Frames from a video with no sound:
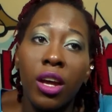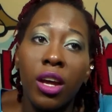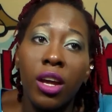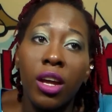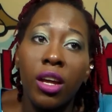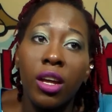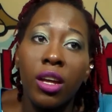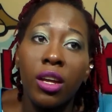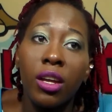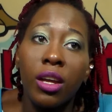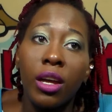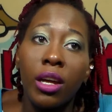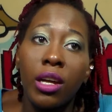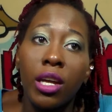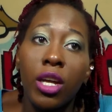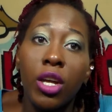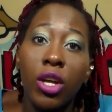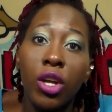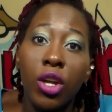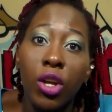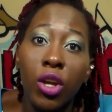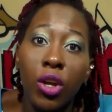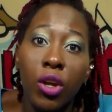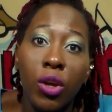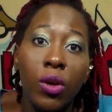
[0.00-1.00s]
a
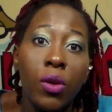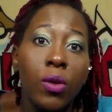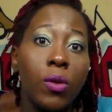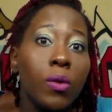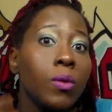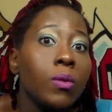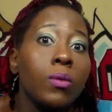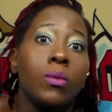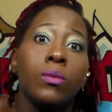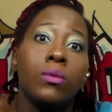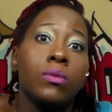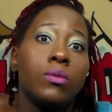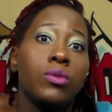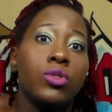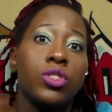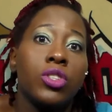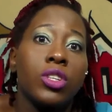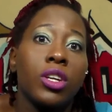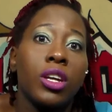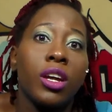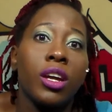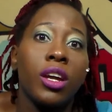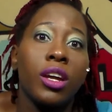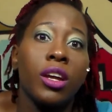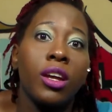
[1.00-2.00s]
huge